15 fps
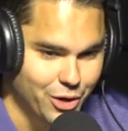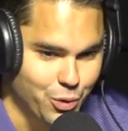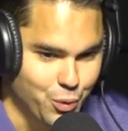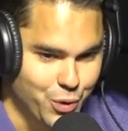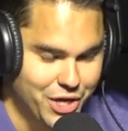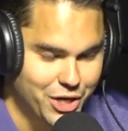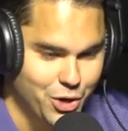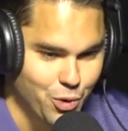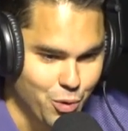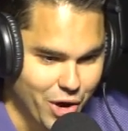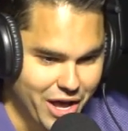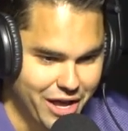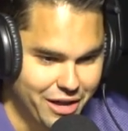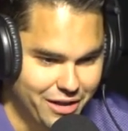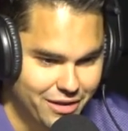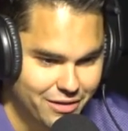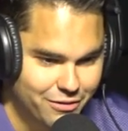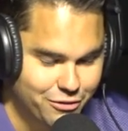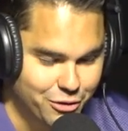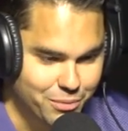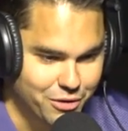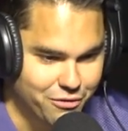a week away
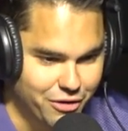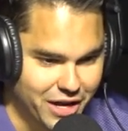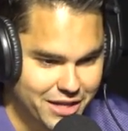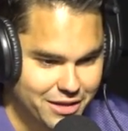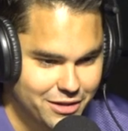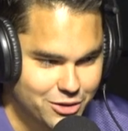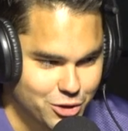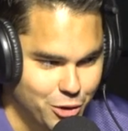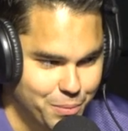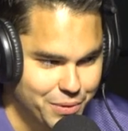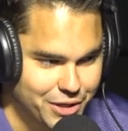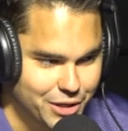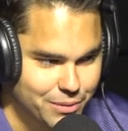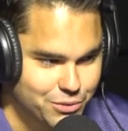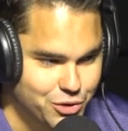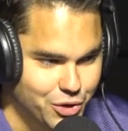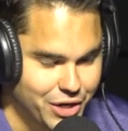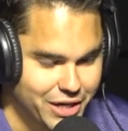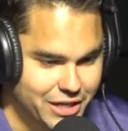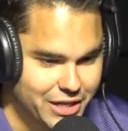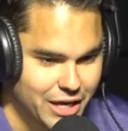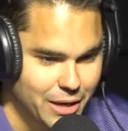from the Vikings opening up
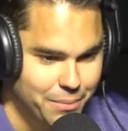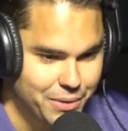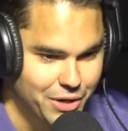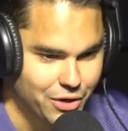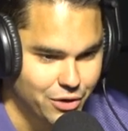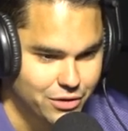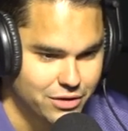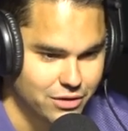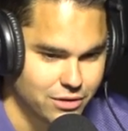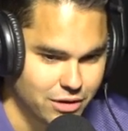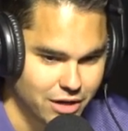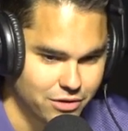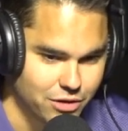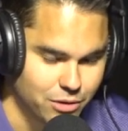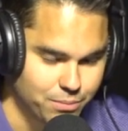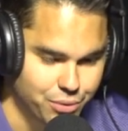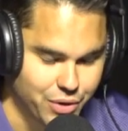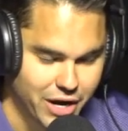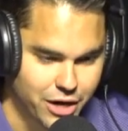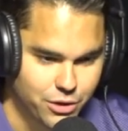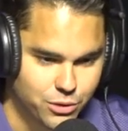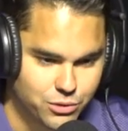training camp here at the
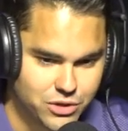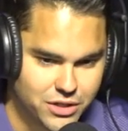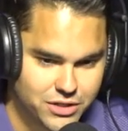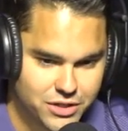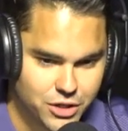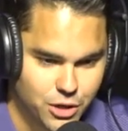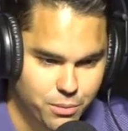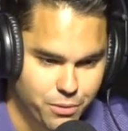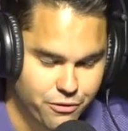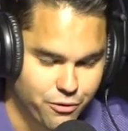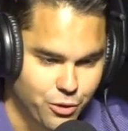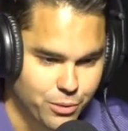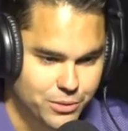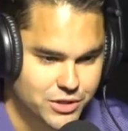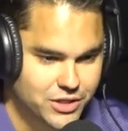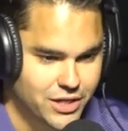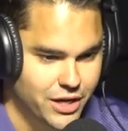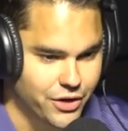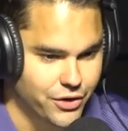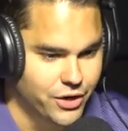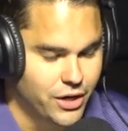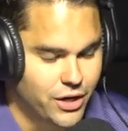brand new TCO Performance
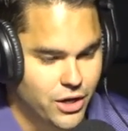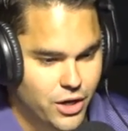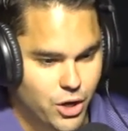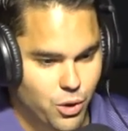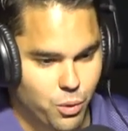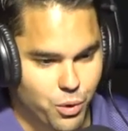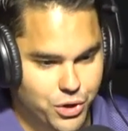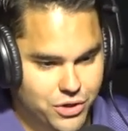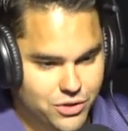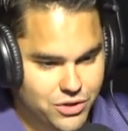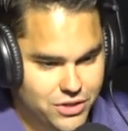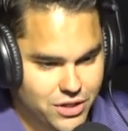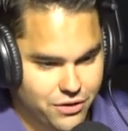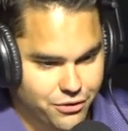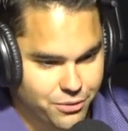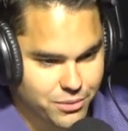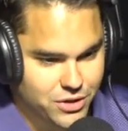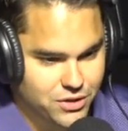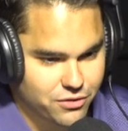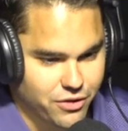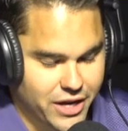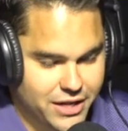Center. What do you see from
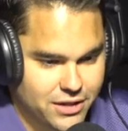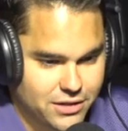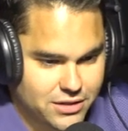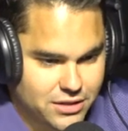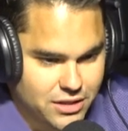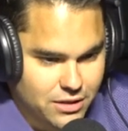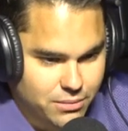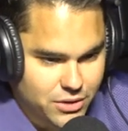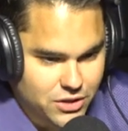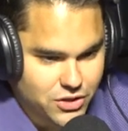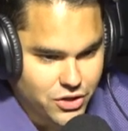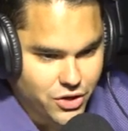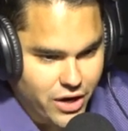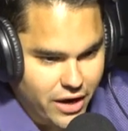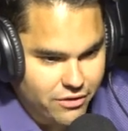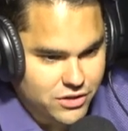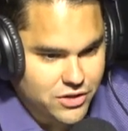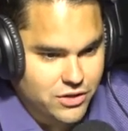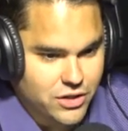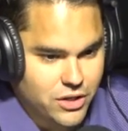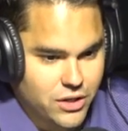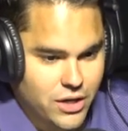this Vikings team this year?
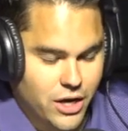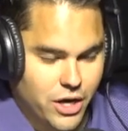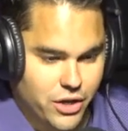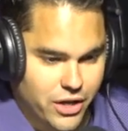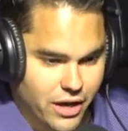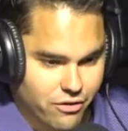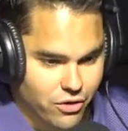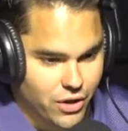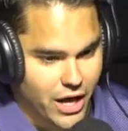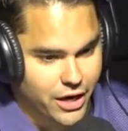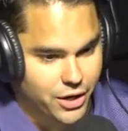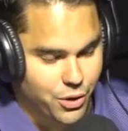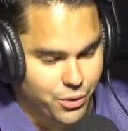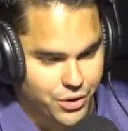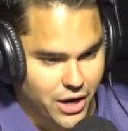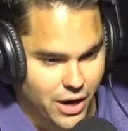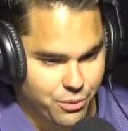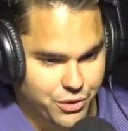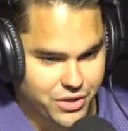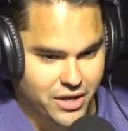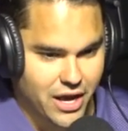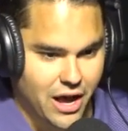Obviously, you have a lot going on
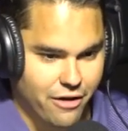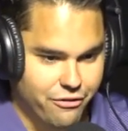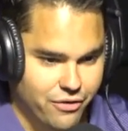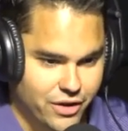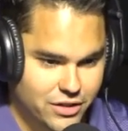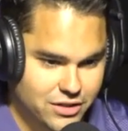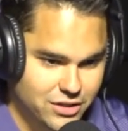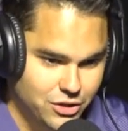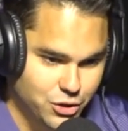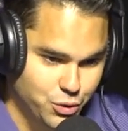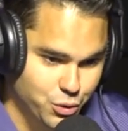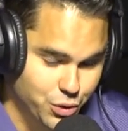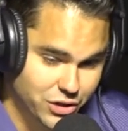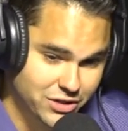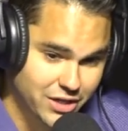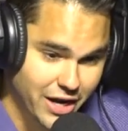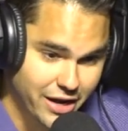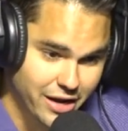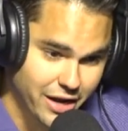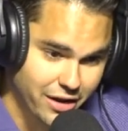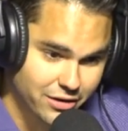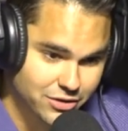with the offense, and you were a
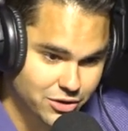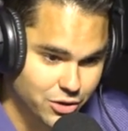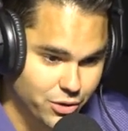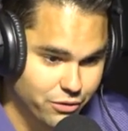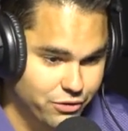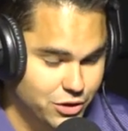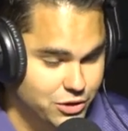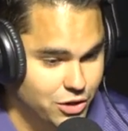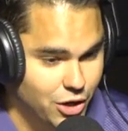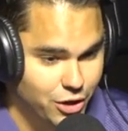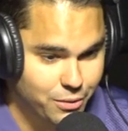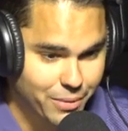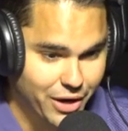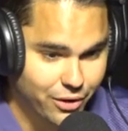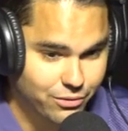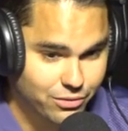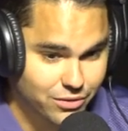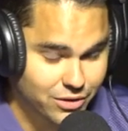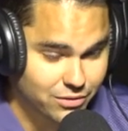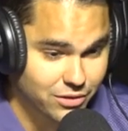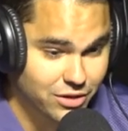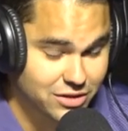tight end. So if you could talk about
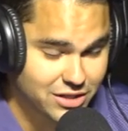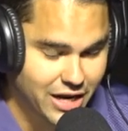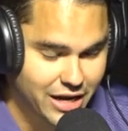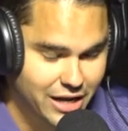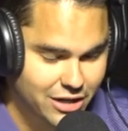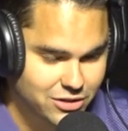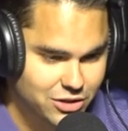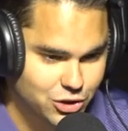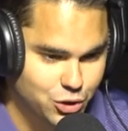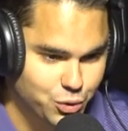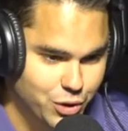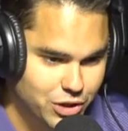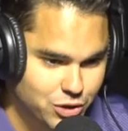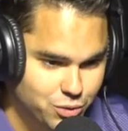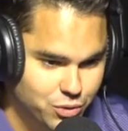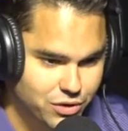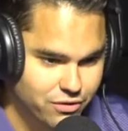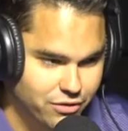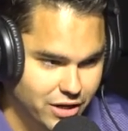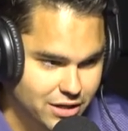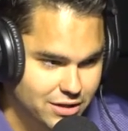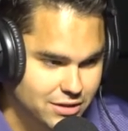the tight end situation with the
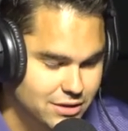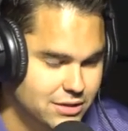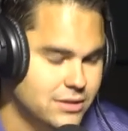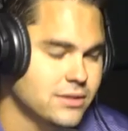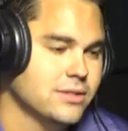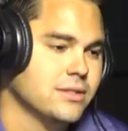Vikings.